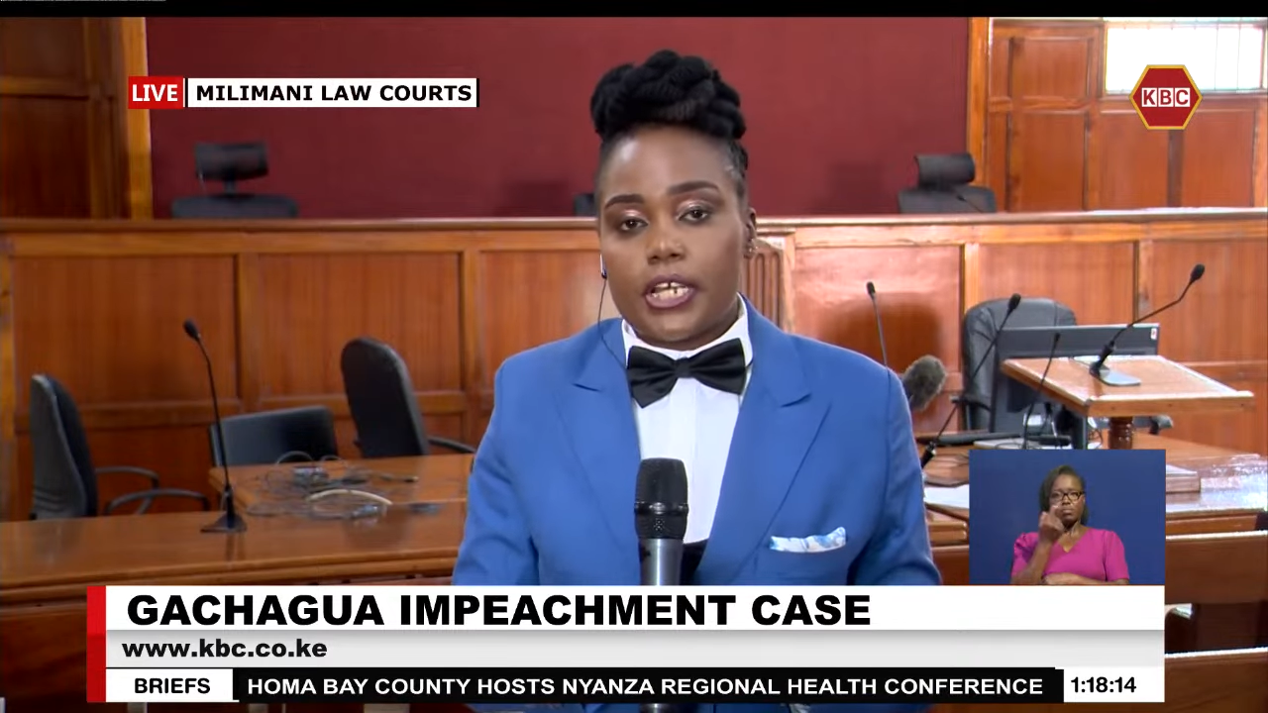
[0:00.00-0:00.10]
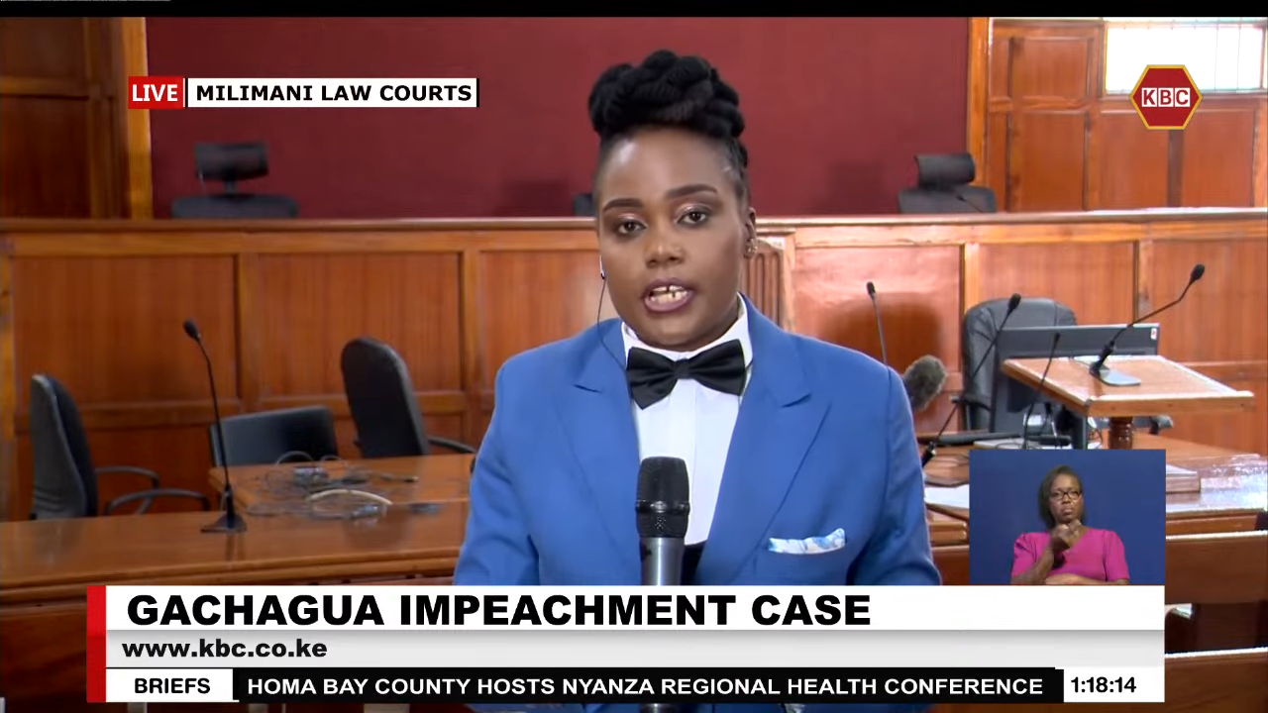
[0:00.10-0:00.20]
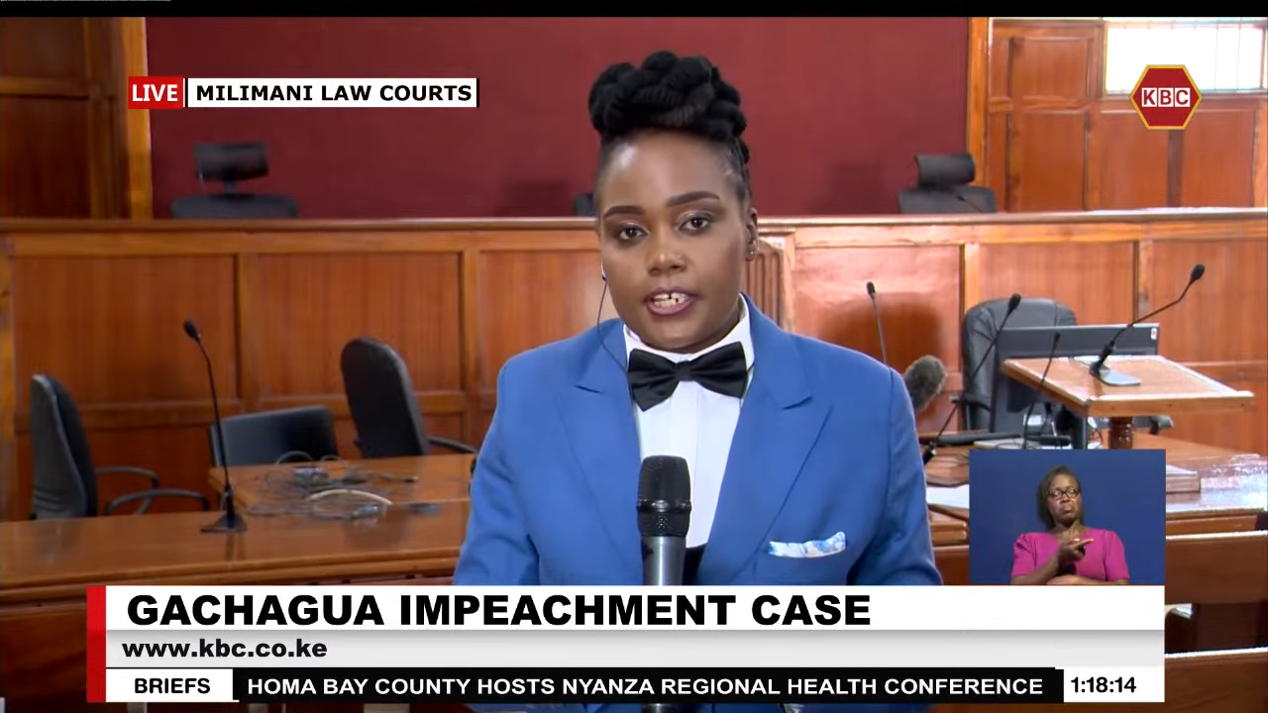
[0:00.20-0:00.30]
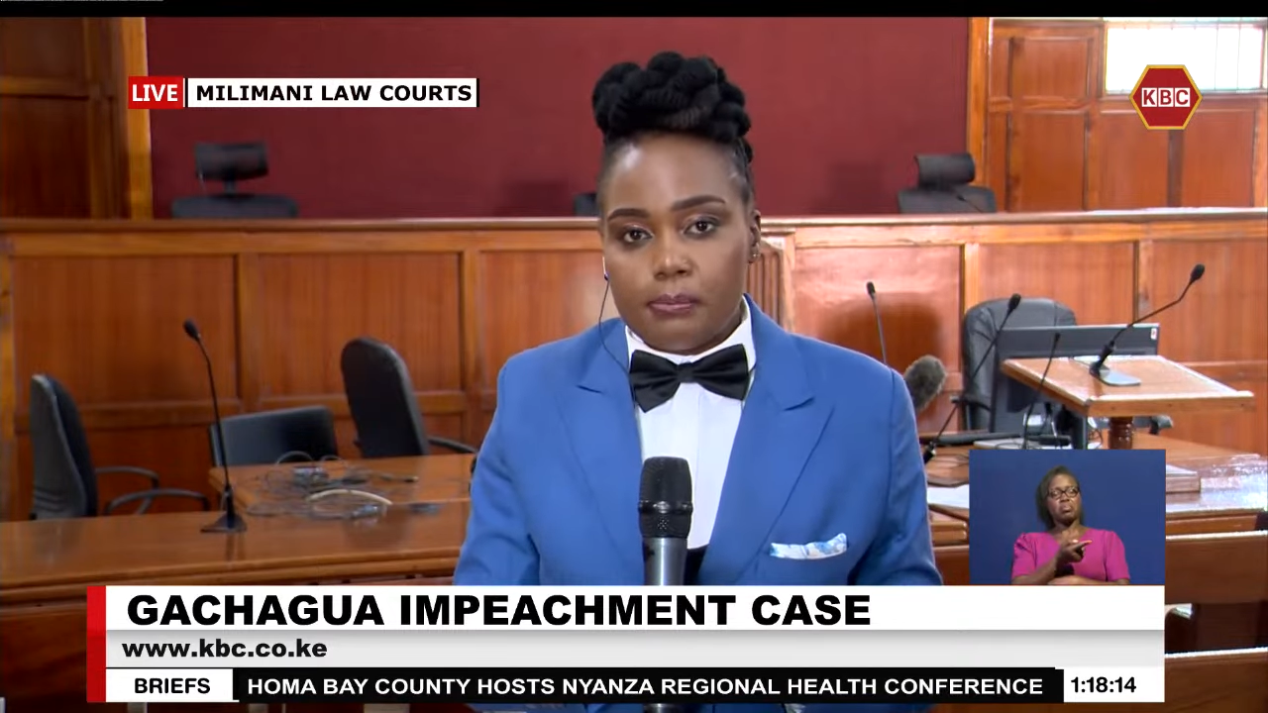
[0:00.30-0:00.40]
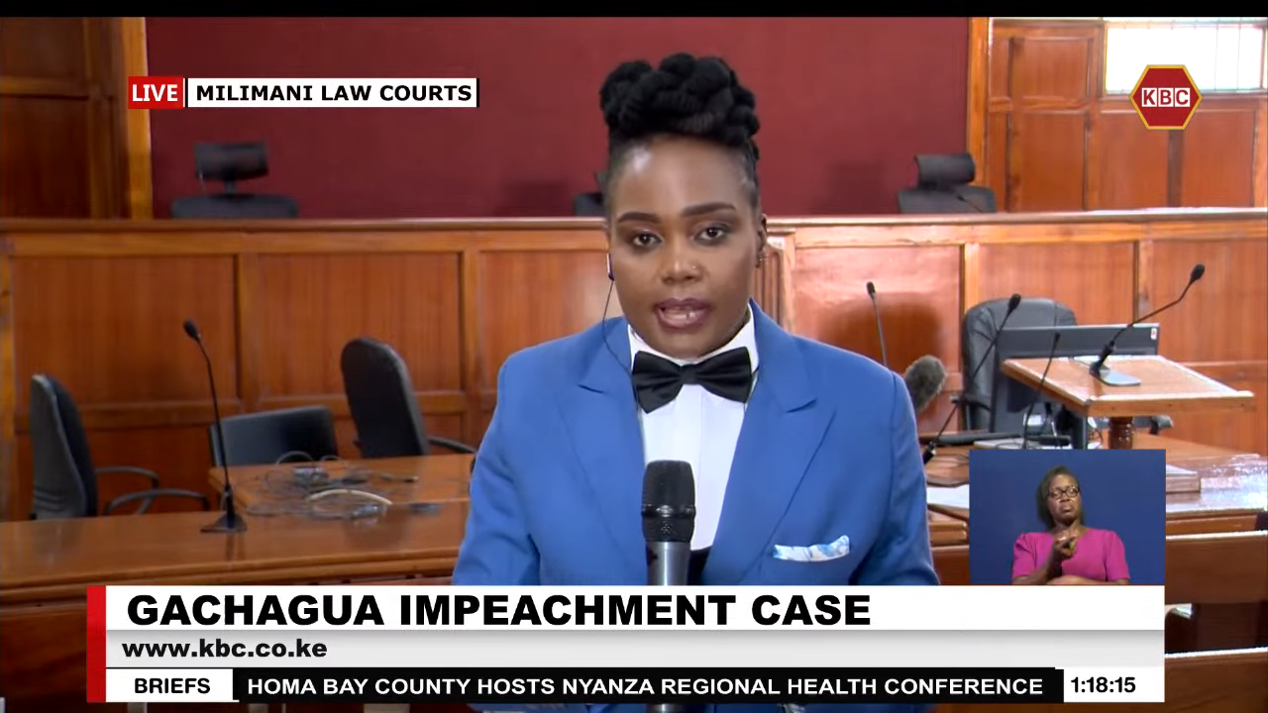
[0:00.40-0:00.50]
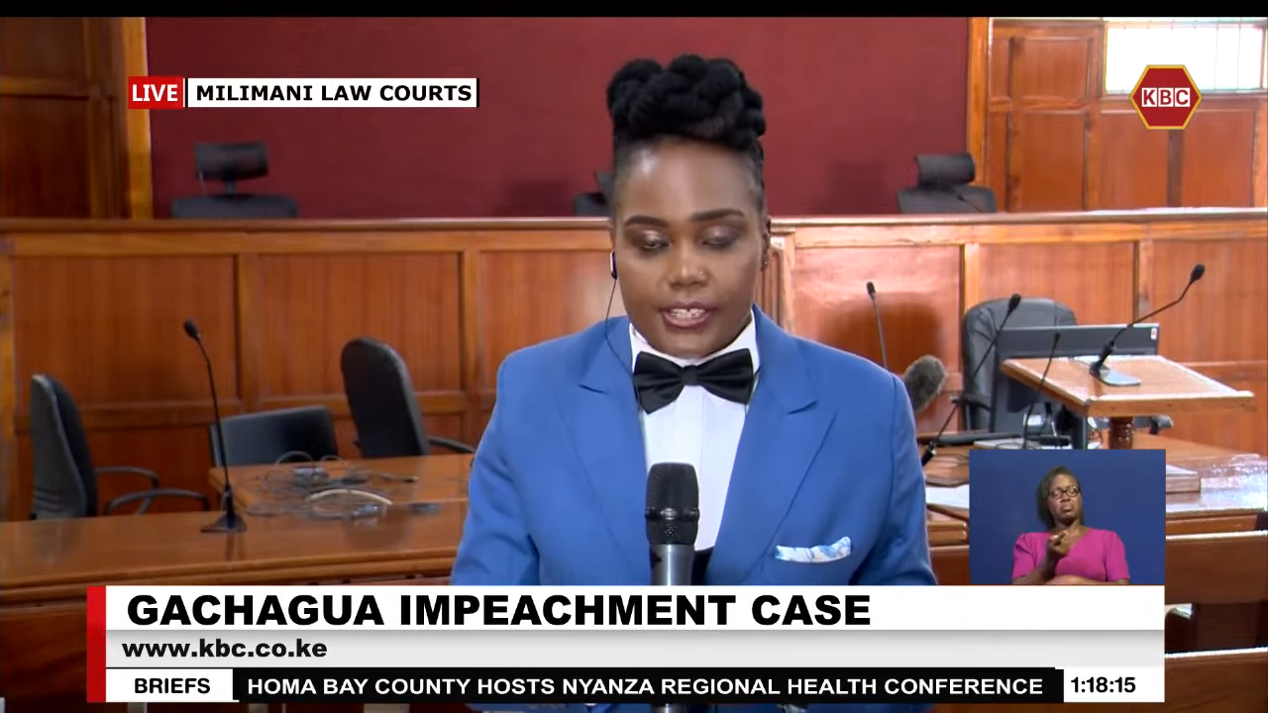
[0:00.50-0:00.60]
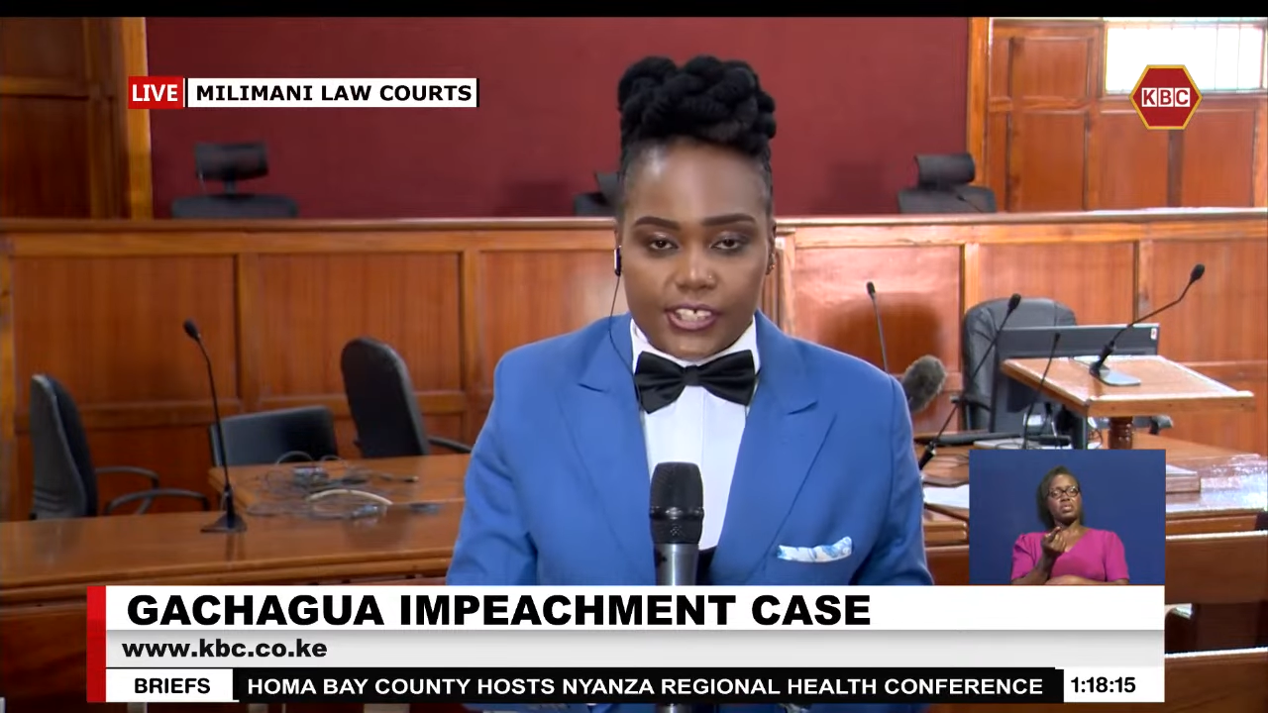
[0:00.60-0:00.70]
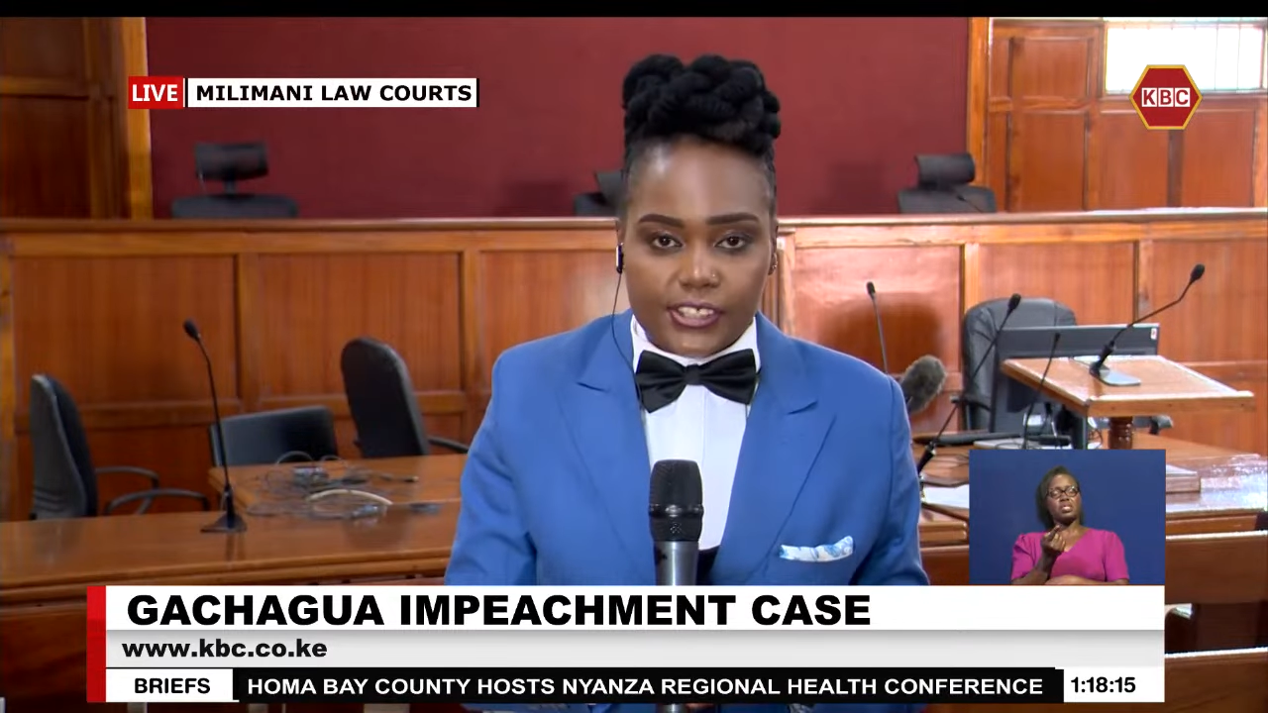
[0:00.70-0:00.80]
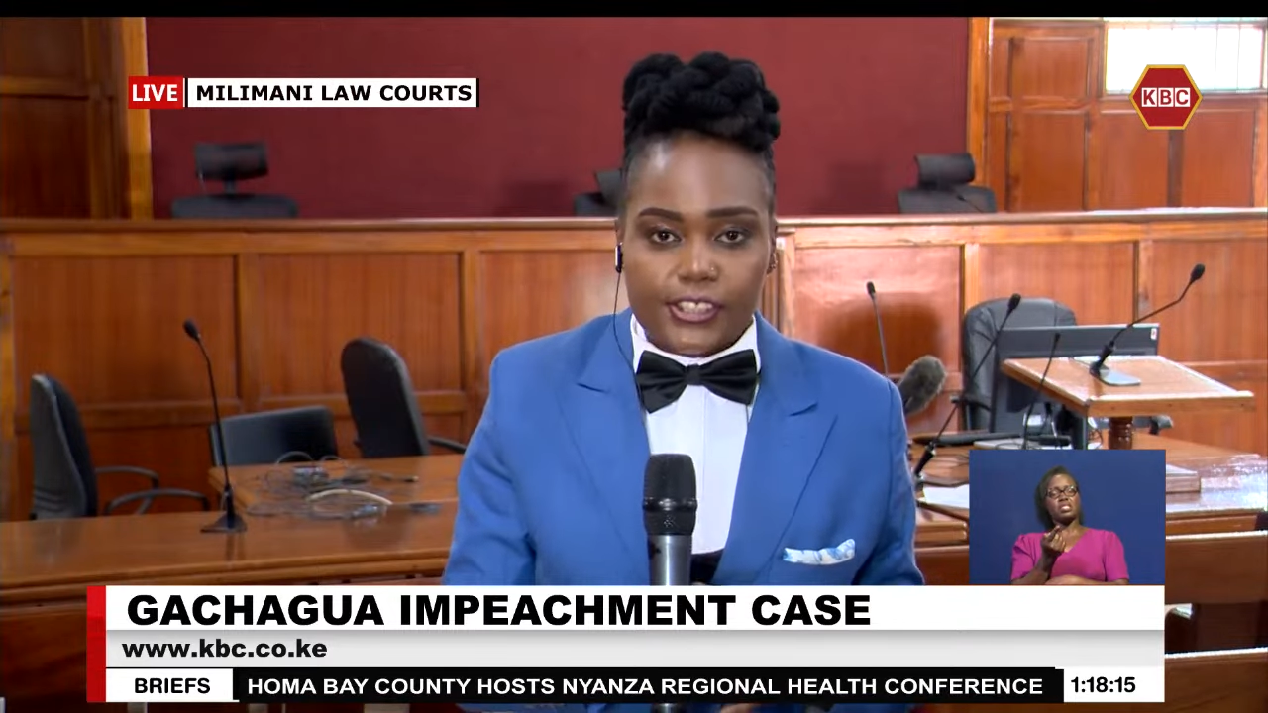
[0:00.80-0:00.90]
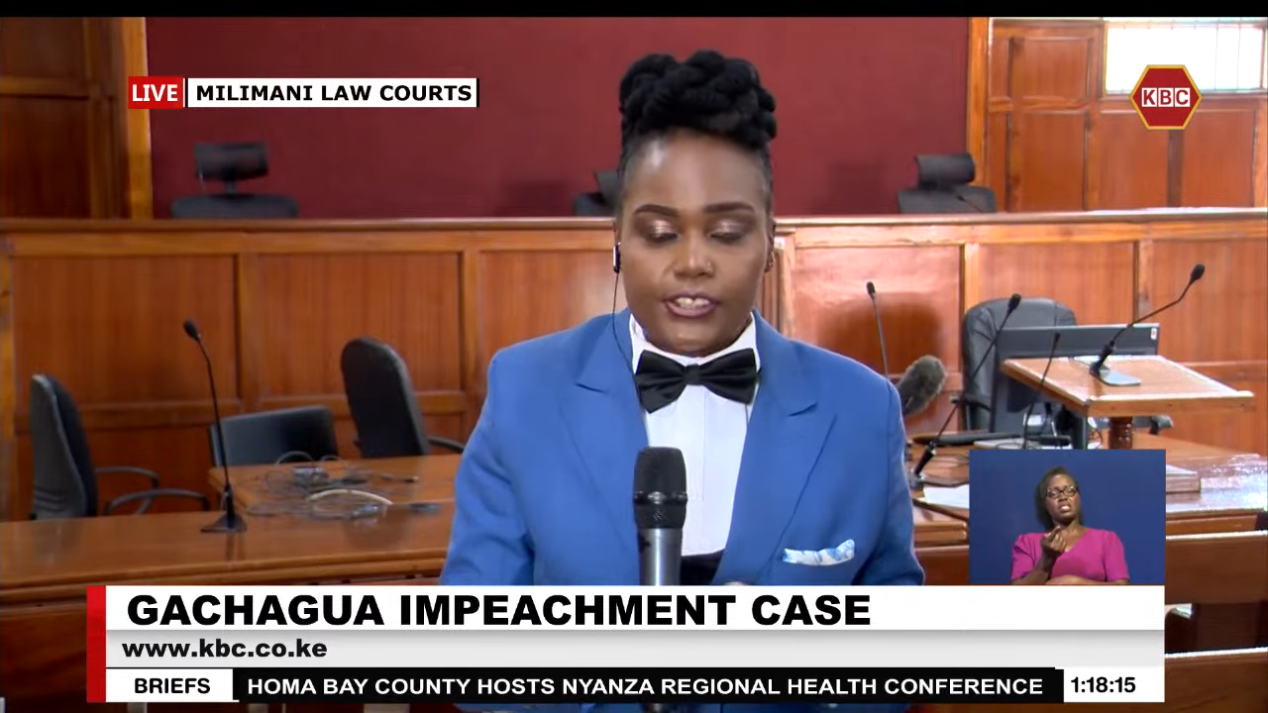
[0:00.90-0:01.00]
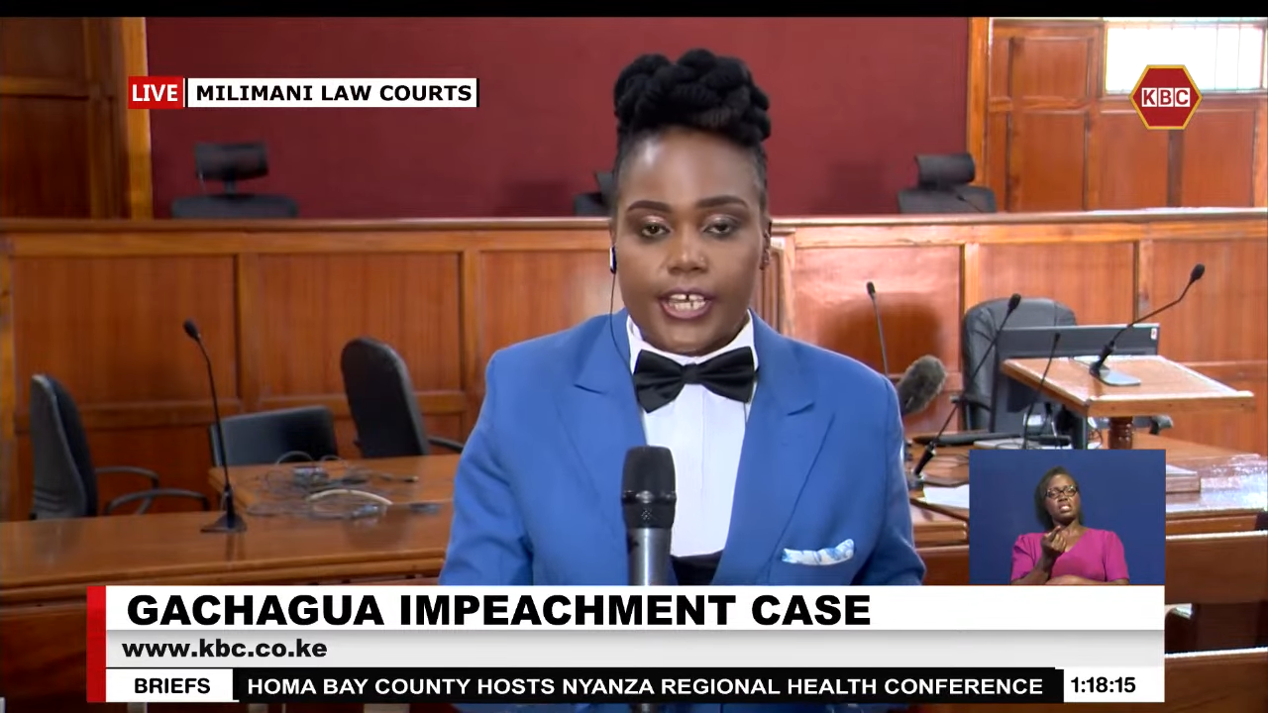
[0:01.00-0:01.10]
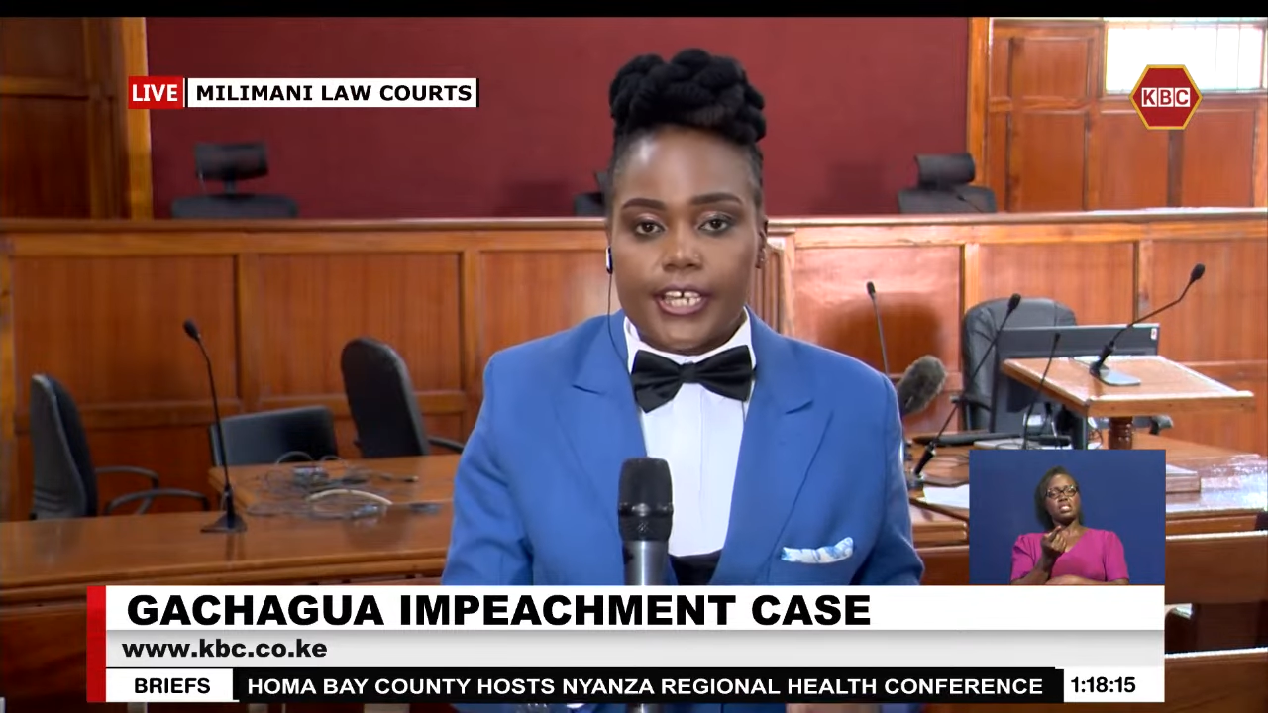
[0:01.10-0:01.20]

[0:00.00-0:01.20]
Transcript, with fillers: led by Justice